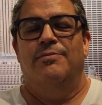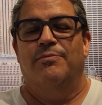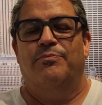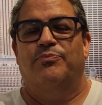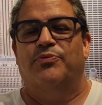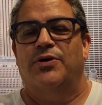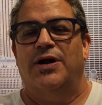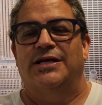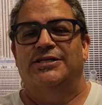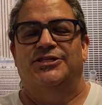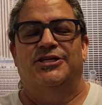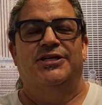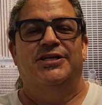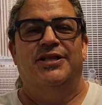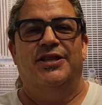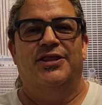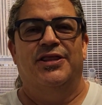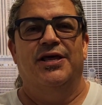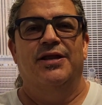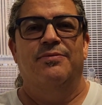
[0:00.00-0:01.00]

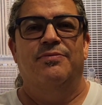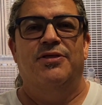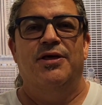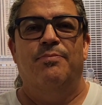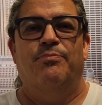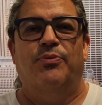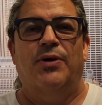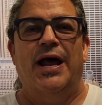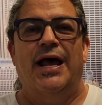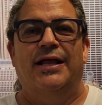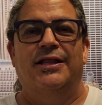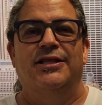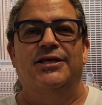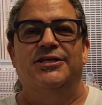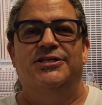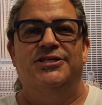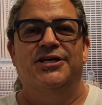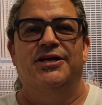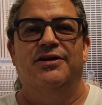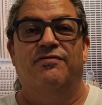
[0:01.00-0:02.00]
present that that Bradley
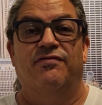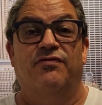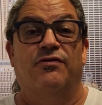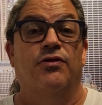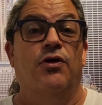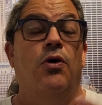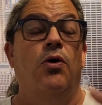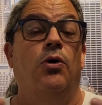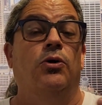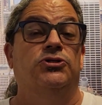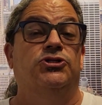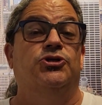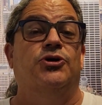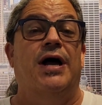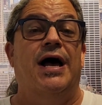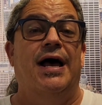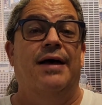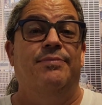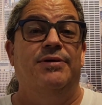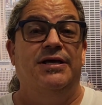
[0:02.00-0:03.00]
did for the whole
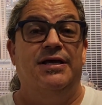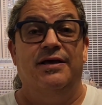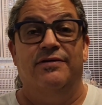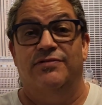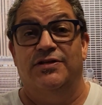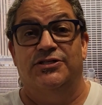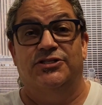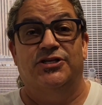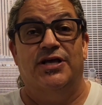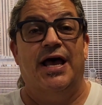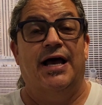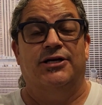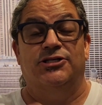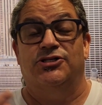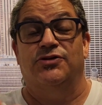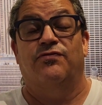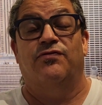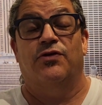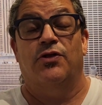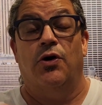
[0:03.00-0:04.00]
tribe. He gave this
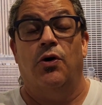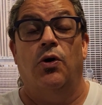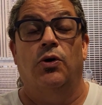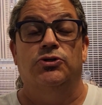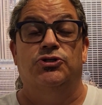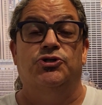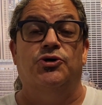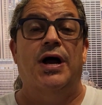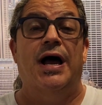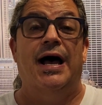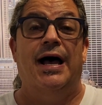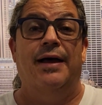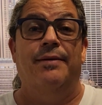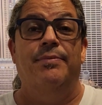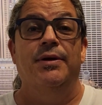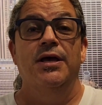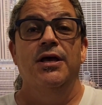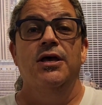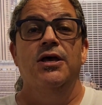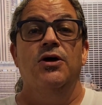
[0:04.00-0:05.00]
actually for the whole
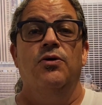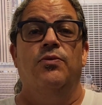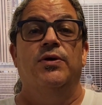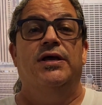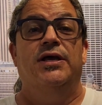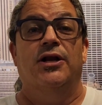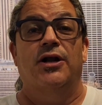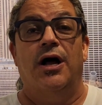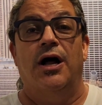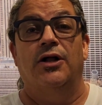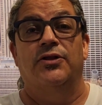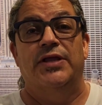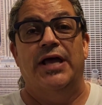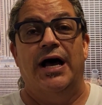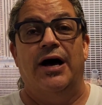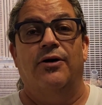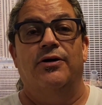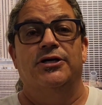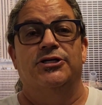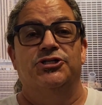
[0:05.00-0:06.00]
tribe. We can all
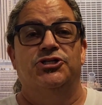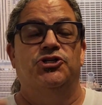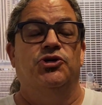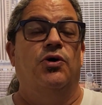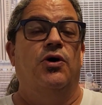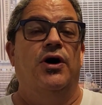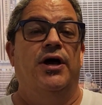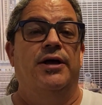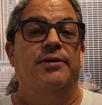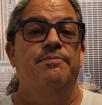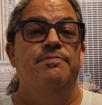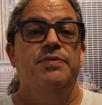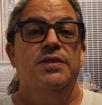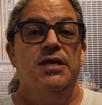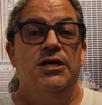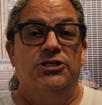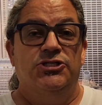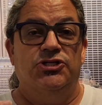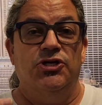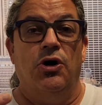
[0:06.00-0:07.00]
now enjoy.
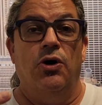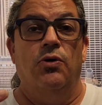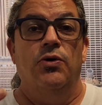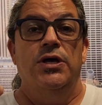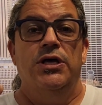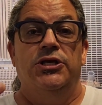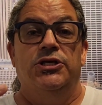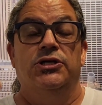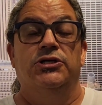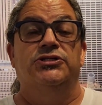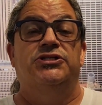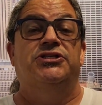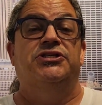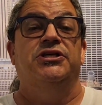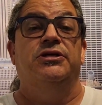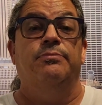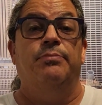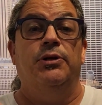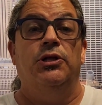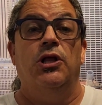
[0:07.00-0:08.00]
So you'll
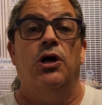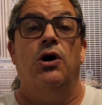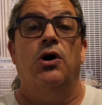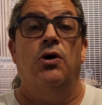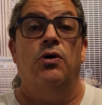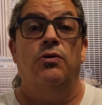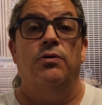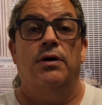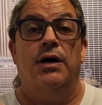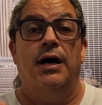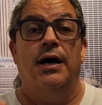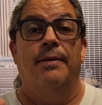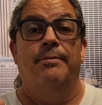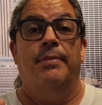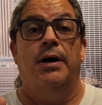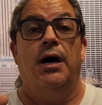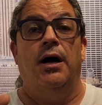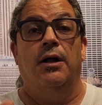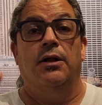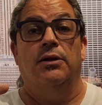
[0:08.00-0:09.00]
see below.
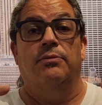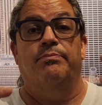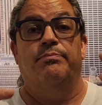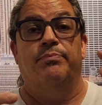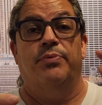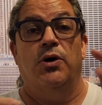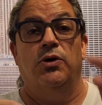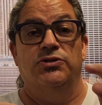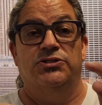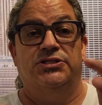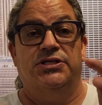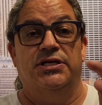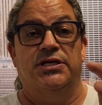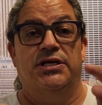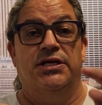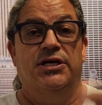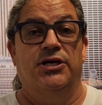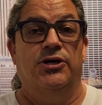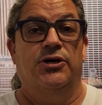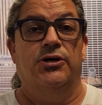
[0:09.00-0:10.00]
Um, I'll post it
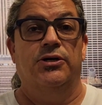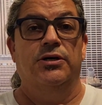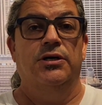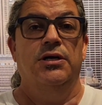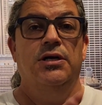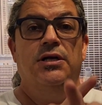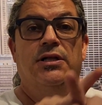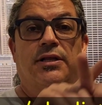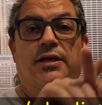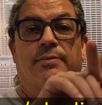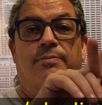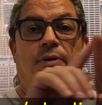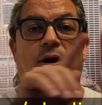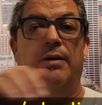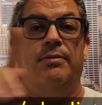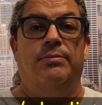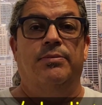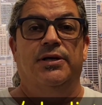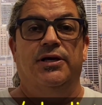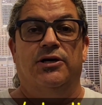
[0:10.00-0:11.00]
here, like
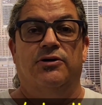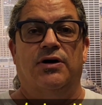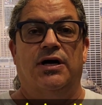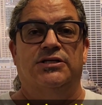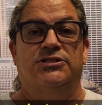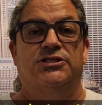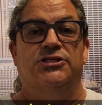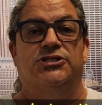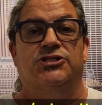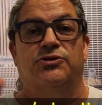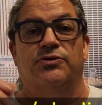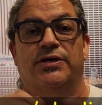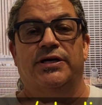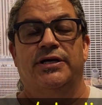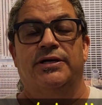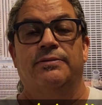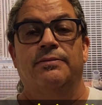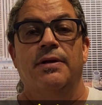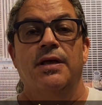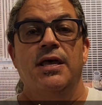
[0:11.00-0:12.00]
probably across the
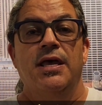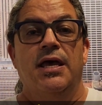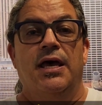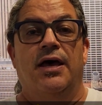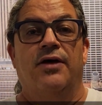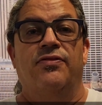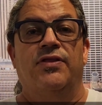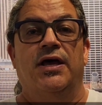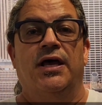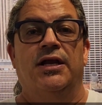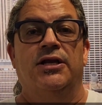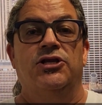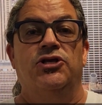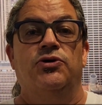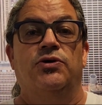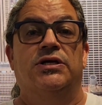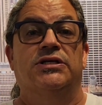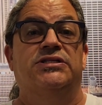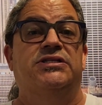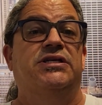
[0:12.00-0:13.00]
screen and then
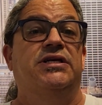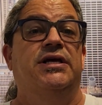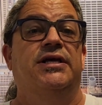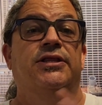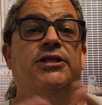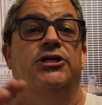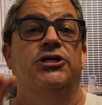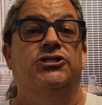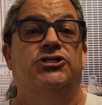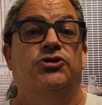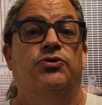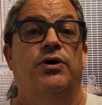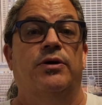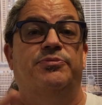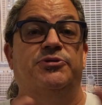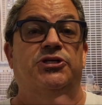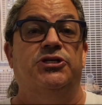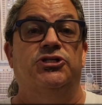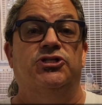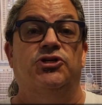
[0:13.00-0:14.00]
you can see in the
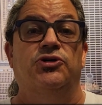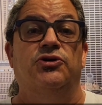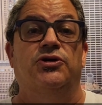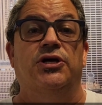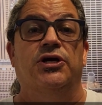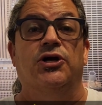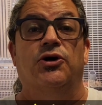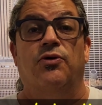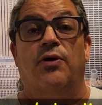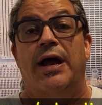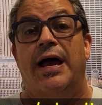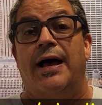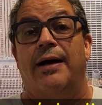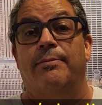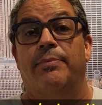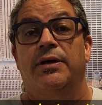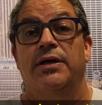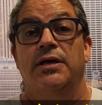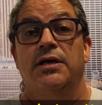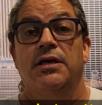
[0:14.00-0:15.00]
description so you can
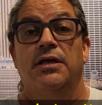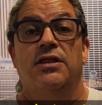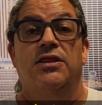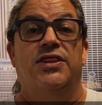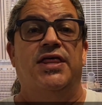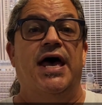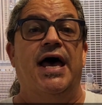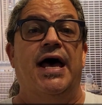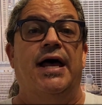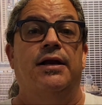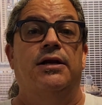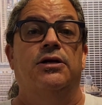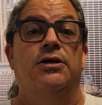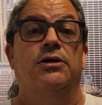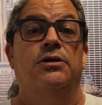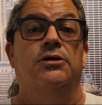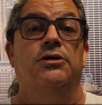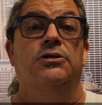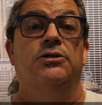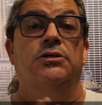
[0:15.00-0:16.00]
grab that
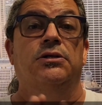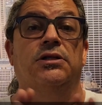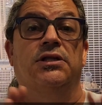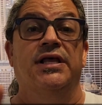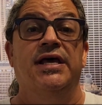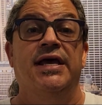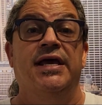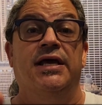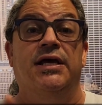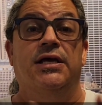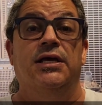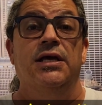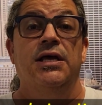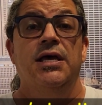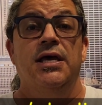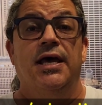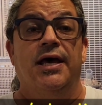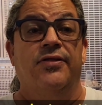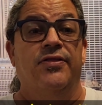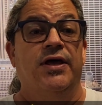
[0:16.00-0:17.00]
link
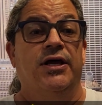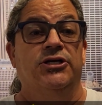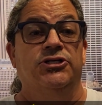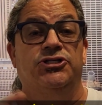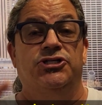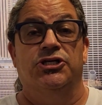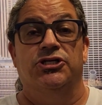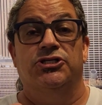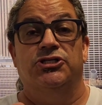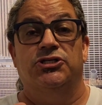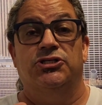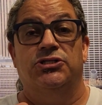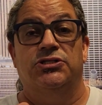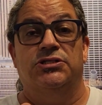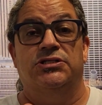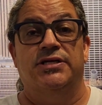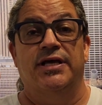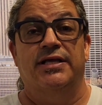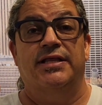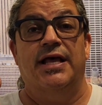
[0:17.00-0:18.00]
and then just
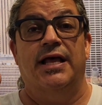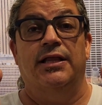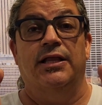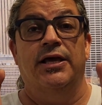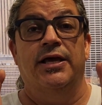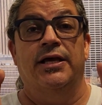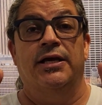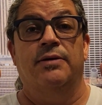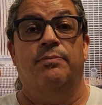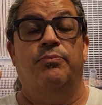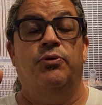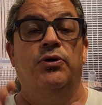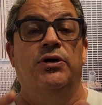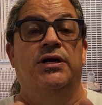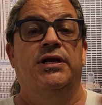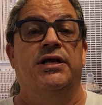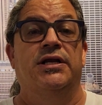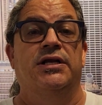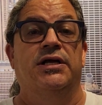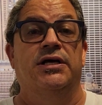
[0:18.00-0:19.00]
take that link put
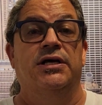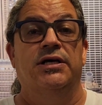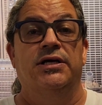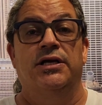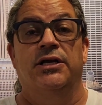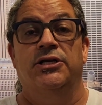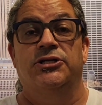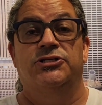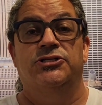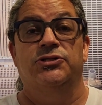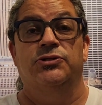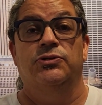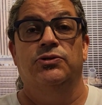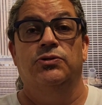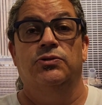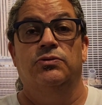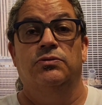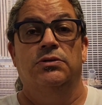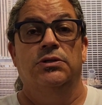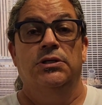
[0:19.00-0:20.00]
it into
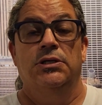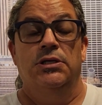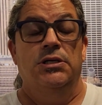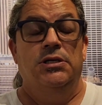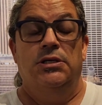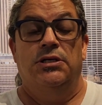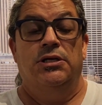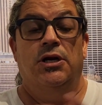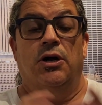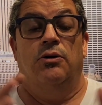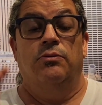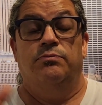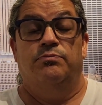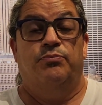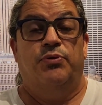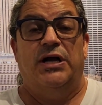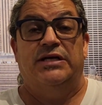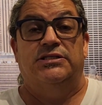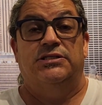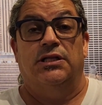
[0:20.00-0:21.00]
into you know
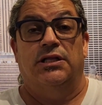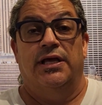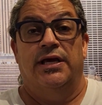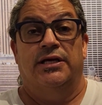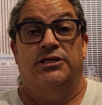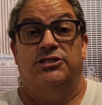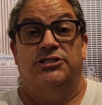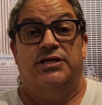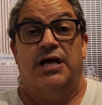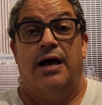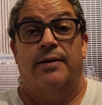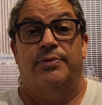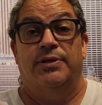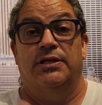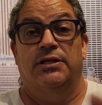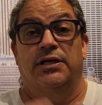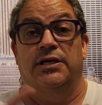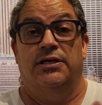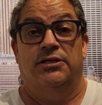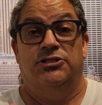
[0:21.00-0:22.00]
press the link just copy
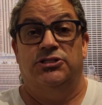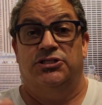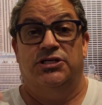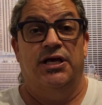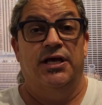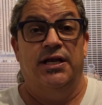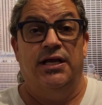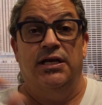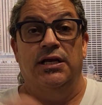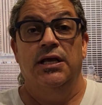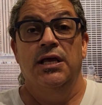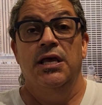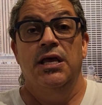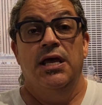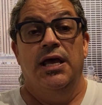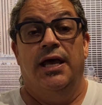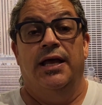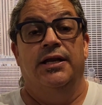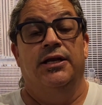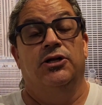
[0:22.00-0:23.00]
the link just hit it
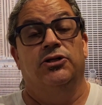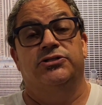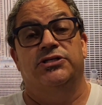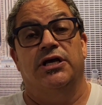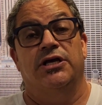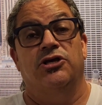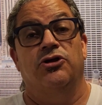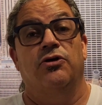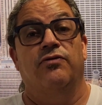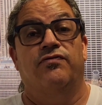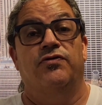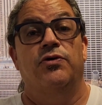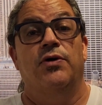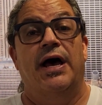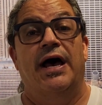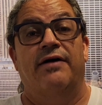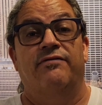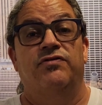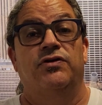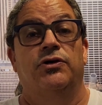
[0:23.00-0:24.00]
and it'll take you if you
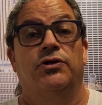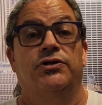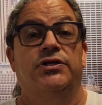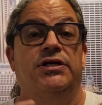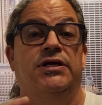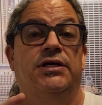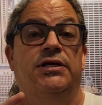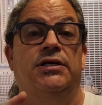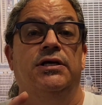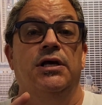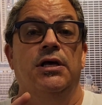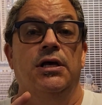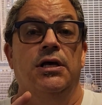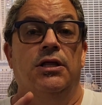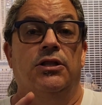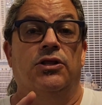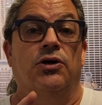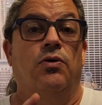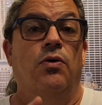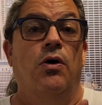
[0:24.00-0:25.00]
have you'll need
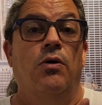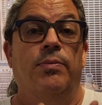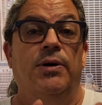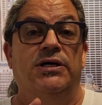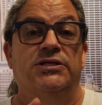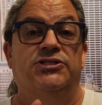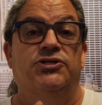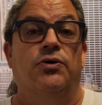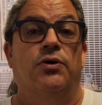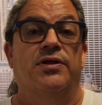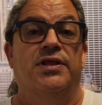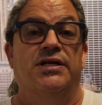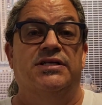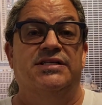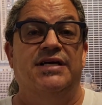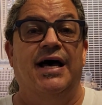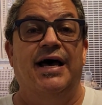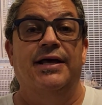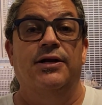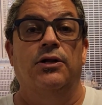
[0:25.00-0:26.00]
the Qobuz or the
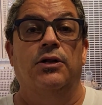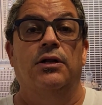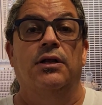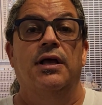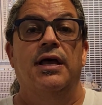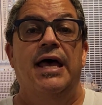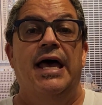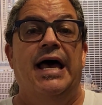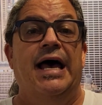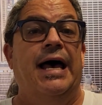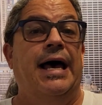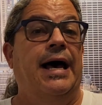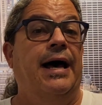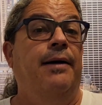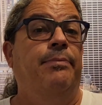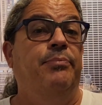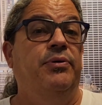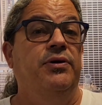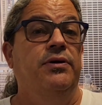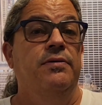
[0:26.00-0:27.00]
Tidal
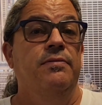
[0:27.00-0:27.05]
app